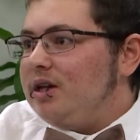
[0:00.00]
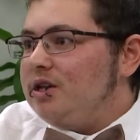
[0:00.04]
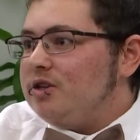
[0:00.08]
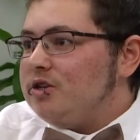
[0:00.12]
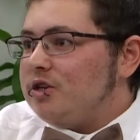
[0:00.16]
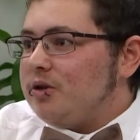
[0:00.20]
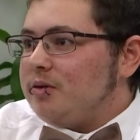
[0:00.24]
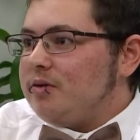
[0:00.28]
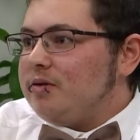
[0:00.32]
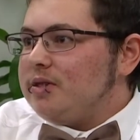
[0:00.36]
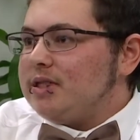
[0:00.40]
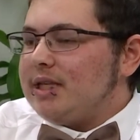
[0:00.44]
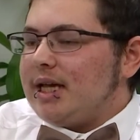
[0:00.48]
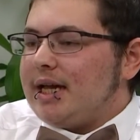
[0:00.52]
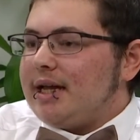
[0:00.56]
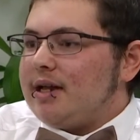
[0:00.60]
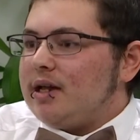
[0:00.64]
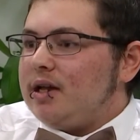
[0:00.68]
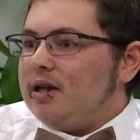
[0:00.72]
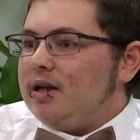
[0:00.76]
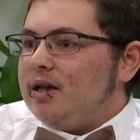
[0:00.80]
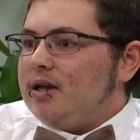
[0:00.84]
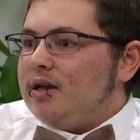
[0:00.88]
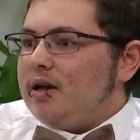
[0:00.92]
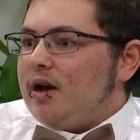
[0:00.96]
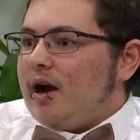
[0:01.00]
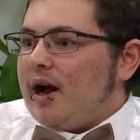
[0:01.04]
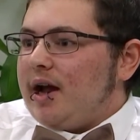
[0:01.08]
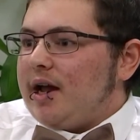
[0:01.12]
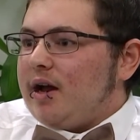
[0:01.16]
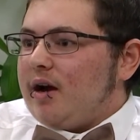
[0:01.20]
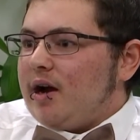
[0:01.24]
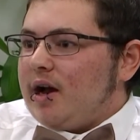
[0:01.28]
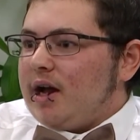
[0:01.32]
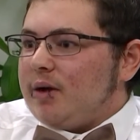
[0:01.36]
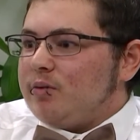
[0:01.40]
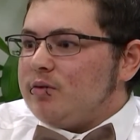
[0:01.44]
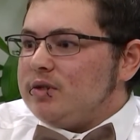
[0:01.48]
So it was like
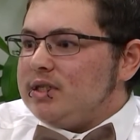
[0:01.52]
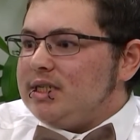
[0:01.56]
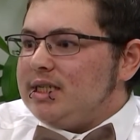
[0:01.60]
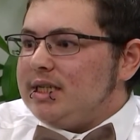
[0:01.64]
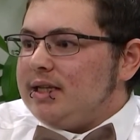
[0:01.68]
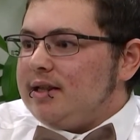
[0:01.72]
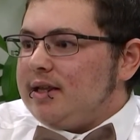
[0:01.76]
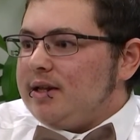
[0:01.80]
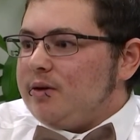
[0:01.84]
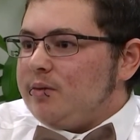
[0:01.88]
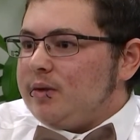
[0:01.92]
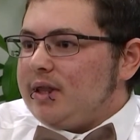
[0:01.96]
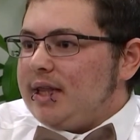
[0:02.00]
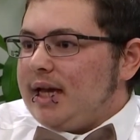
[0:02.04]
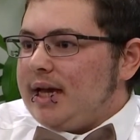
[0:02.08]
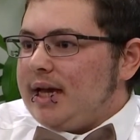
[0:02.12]
I was dealing with